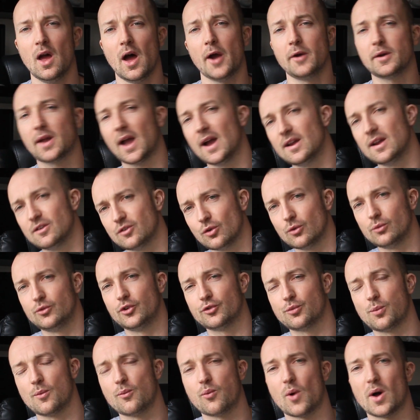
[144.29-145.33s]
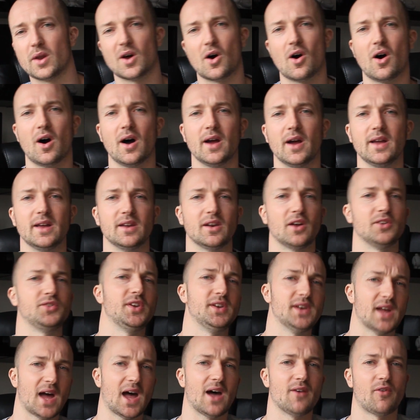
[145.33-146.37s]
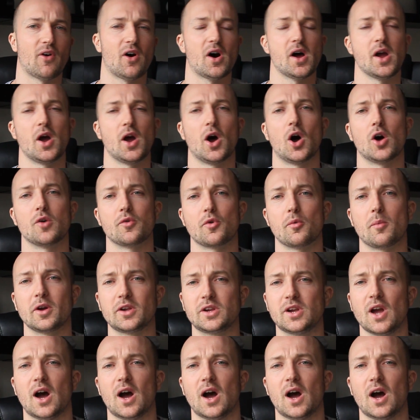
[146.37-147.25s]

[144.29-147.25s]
Okay, it's all just with one eye and I didn't have IR on my